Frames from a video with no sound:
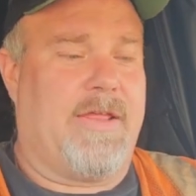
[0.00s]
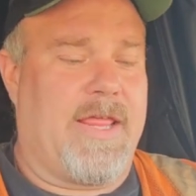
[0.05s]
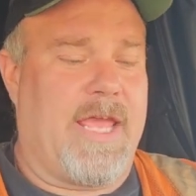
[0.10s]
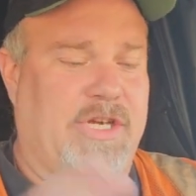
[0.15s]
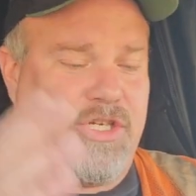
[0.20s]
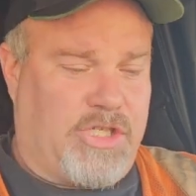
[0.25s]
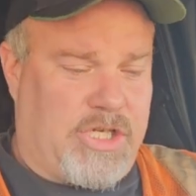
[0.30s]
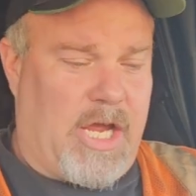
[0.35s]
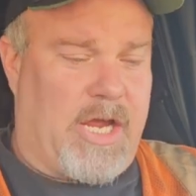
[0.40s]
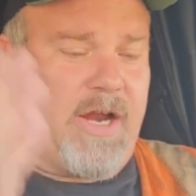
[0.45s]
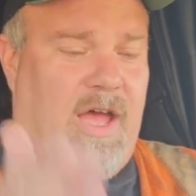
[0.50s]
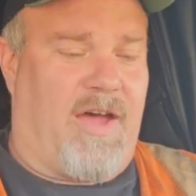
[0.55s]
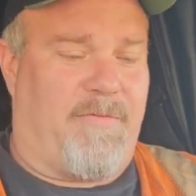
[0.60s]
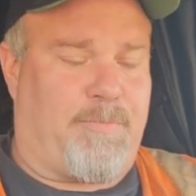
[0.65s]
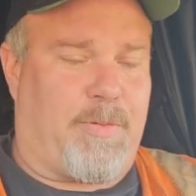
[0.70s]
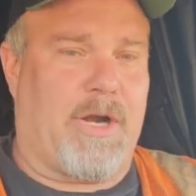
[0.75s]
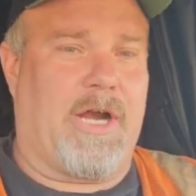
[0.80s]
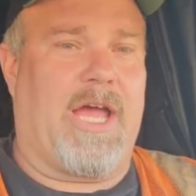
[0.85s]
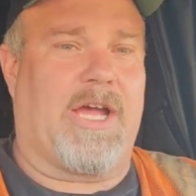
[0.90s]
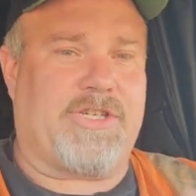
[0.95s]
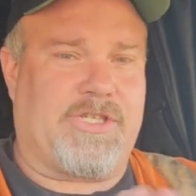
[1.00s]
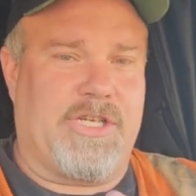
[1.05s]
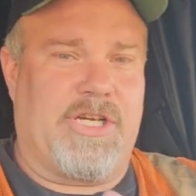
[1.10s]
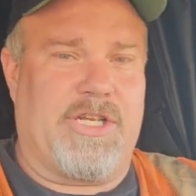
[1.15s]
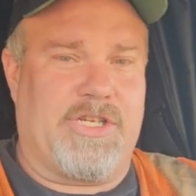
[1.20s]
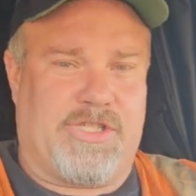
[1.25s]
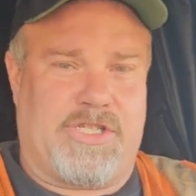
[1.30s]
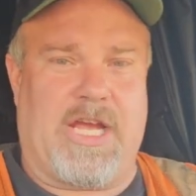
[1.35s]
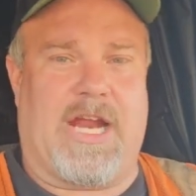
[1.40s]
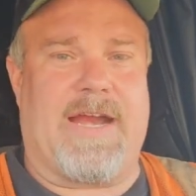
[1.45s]
They shut off production
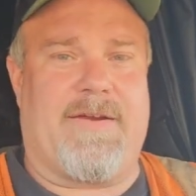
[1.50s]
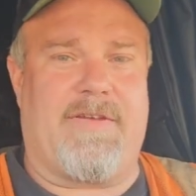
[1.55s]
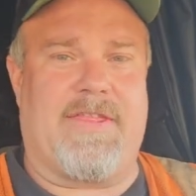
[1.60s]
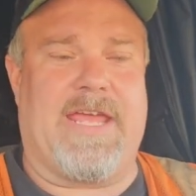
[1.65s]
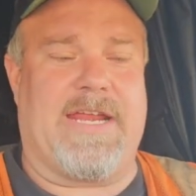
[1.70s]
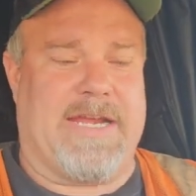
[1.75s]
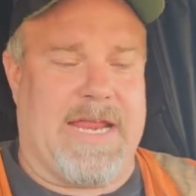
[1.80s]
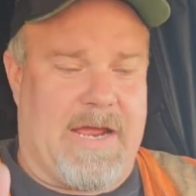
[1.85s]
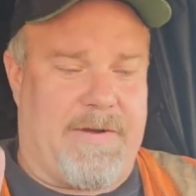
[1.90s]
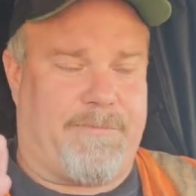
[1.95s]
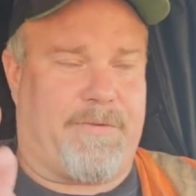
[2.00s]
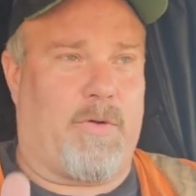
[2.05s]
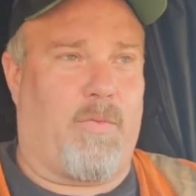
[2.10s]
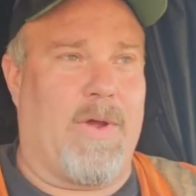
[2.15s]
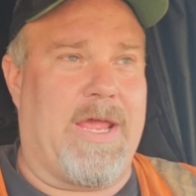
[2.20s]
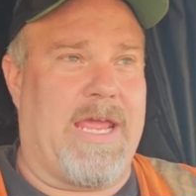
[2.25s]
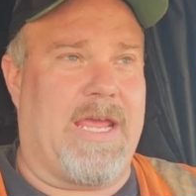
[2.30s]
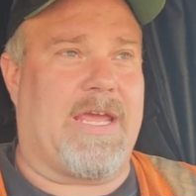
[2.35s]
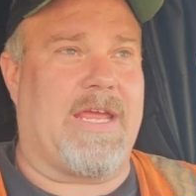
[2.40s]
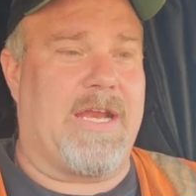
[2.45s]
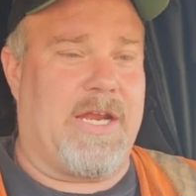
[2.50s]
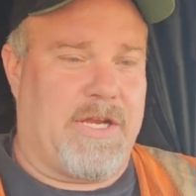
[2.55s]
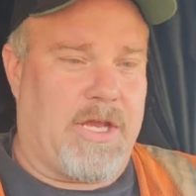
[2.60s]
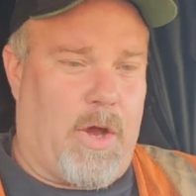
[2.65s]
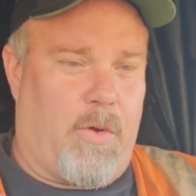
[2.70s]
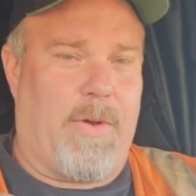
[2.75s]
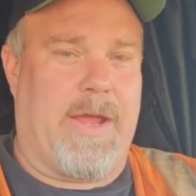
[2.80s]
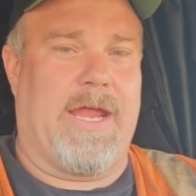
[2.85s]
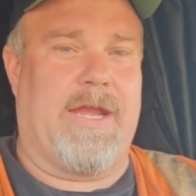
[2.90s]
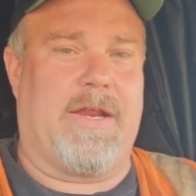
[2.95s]
and shut everything down for a week, and then
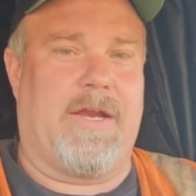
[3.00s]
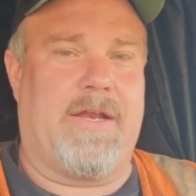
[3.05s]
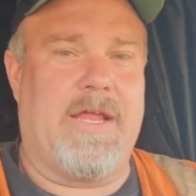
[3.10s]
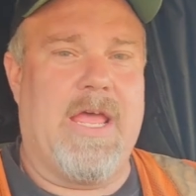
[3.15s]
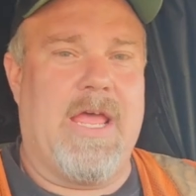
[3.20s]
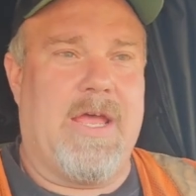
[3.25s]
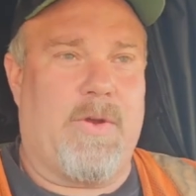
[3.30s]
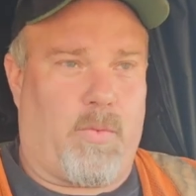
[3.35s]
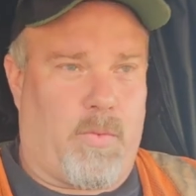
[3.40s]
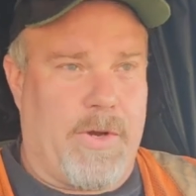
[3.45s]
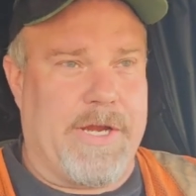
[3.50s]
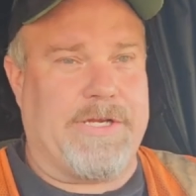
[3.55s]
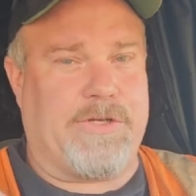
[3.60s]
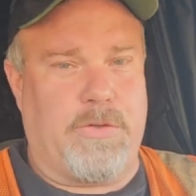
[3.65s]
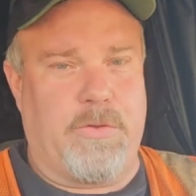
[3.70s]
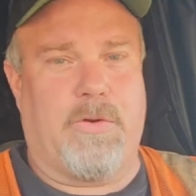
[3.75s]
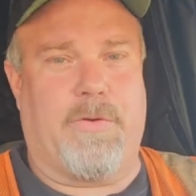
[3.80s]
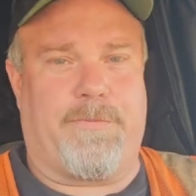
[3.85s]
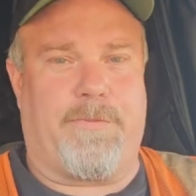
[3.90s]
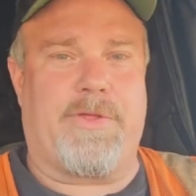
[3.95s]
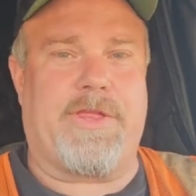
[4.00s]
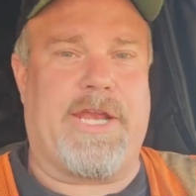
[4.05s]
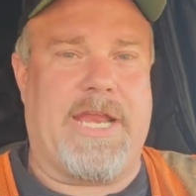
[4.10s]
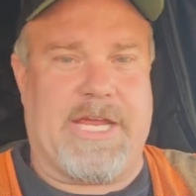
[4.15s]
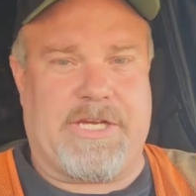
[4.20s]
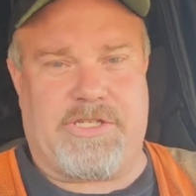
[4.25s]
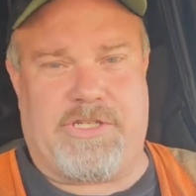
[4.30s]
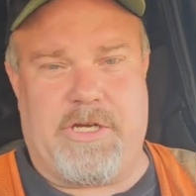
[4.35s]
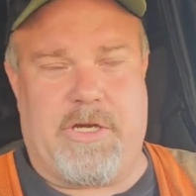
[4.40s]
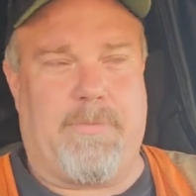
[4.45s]
go in and retool for the
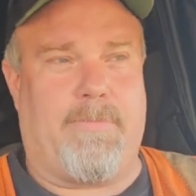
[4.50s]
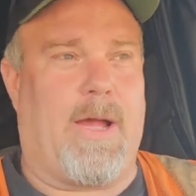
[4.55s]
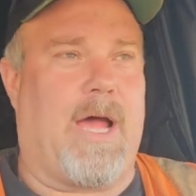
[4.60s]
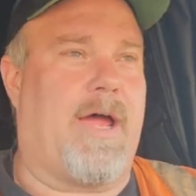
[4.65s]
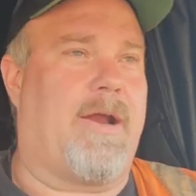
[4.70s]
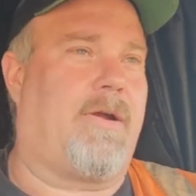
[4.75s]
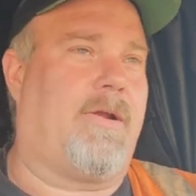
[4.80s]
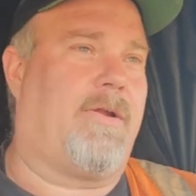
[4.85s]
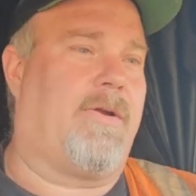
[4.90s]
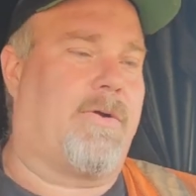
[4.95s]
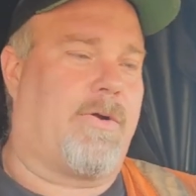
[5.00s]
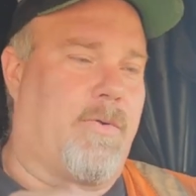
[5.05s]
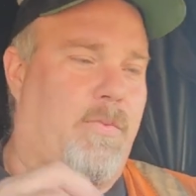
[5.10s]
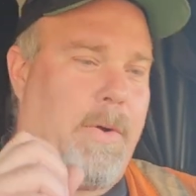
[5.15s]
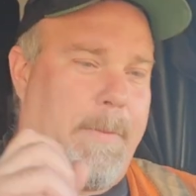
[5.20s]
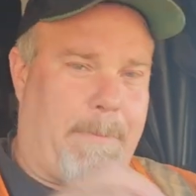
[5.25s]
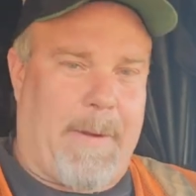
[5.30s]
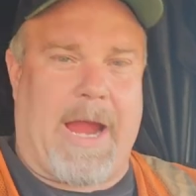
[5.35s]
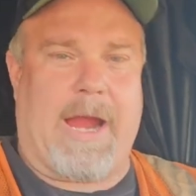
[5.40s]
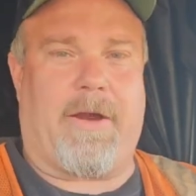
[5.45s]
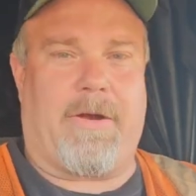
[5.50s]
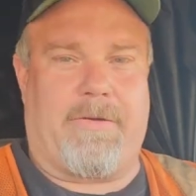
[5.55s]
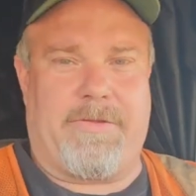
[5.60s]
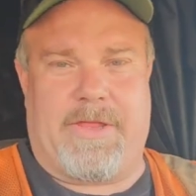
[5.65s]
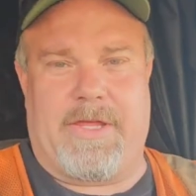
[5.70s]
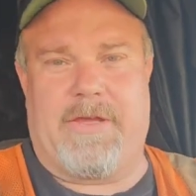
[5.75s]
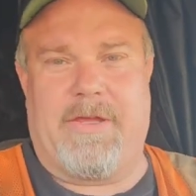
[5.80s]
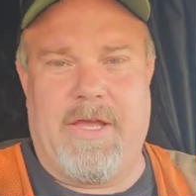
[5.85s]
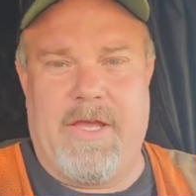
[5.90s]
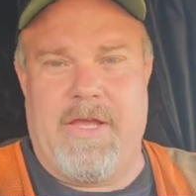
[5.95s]
next year model, or repair
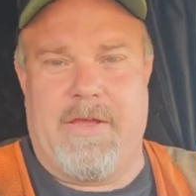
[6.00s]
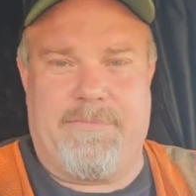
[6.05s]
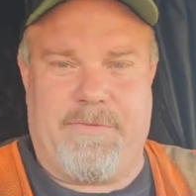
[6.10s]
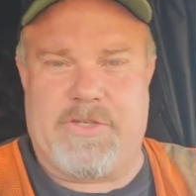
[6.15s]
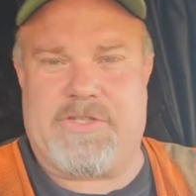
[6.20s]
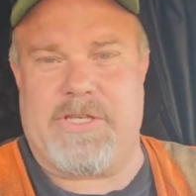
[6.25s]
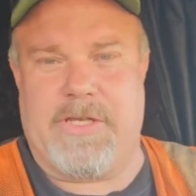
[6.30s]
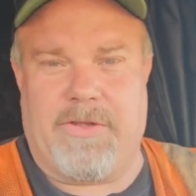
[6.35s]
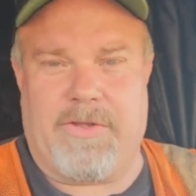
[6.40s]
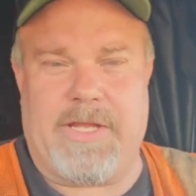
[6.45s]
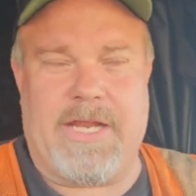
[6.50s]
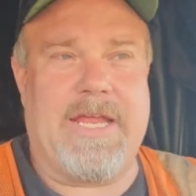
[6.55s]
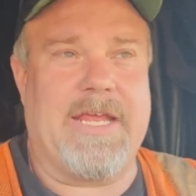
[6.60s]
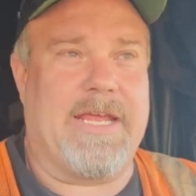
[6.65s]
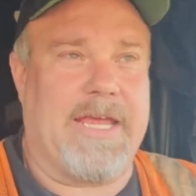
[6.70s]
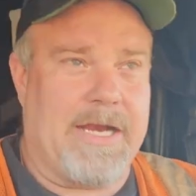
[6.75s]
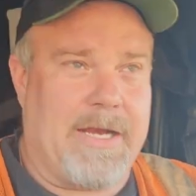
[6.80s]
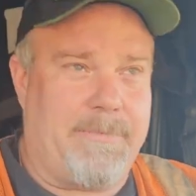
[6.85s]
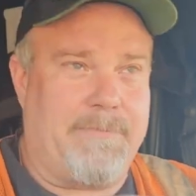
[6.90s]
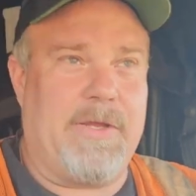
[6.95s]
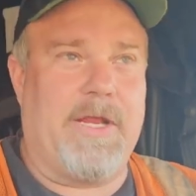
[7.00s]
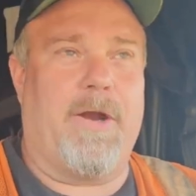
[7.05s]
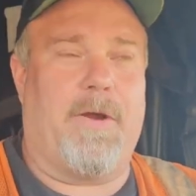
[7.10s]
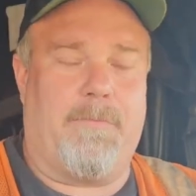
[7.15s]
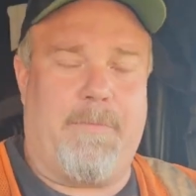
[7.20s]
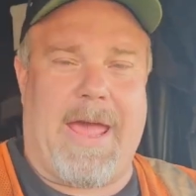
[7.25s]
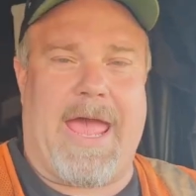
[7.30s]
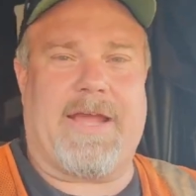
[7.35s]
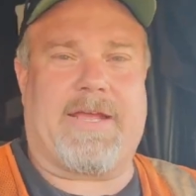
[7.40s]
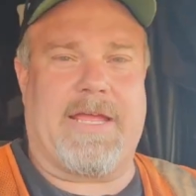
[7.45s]
the facility, get
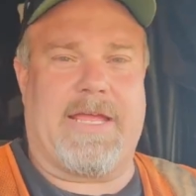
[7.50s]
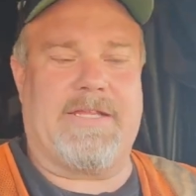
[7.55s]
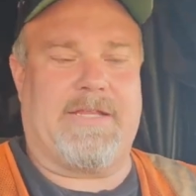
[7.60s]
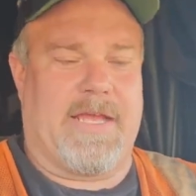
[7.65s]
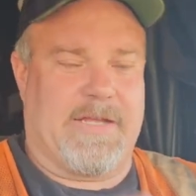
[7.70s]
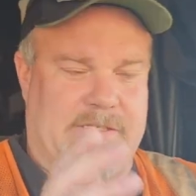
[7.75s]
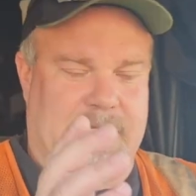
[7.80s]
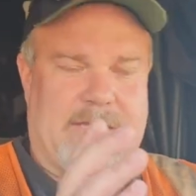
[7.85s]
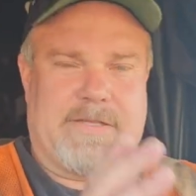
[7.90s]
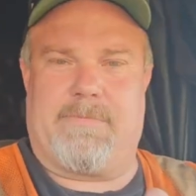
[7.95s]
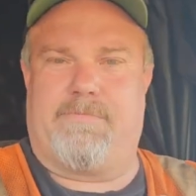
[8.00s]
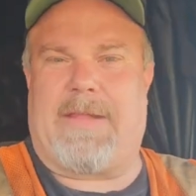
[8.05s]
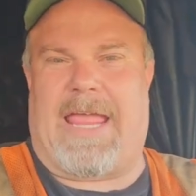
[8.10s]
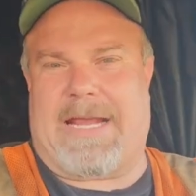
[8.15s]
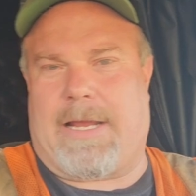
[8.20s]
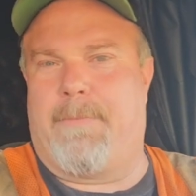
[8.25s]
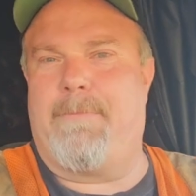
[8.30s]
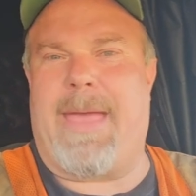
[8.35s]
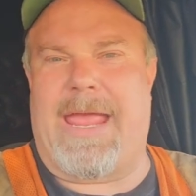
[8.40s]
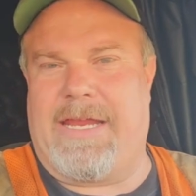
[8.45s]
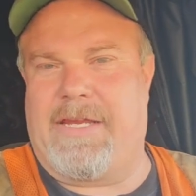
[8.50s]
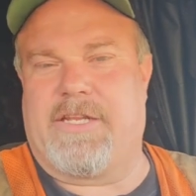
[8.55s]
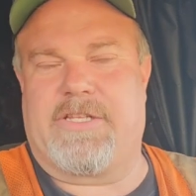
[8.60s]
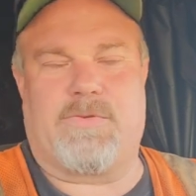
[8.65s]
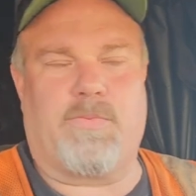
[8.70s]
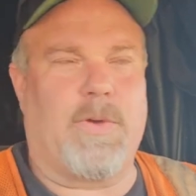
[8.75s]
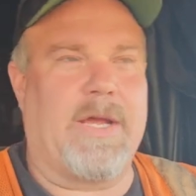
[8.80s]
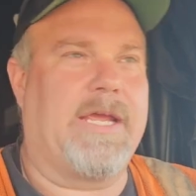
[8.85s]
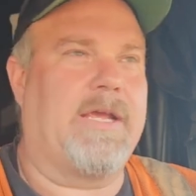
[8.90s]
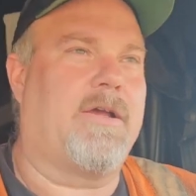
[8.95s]
it back at that, like a
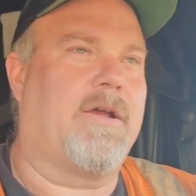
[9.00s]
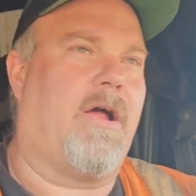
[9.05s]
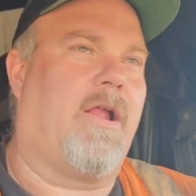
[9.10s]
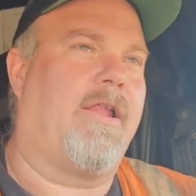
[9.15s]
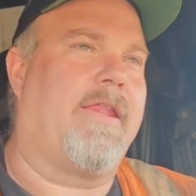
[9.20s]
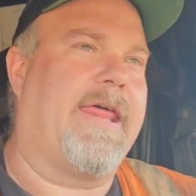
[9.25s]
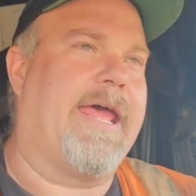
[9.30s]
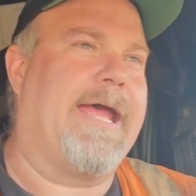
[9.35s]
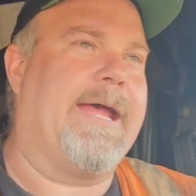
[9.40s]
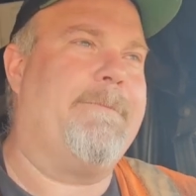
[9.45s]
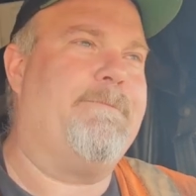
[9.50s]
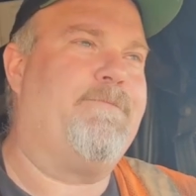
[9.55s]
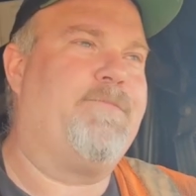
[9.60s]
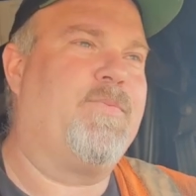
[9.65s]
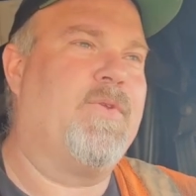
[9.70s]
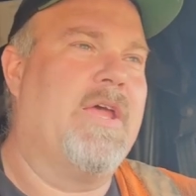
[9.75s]
maintenance week, call it that.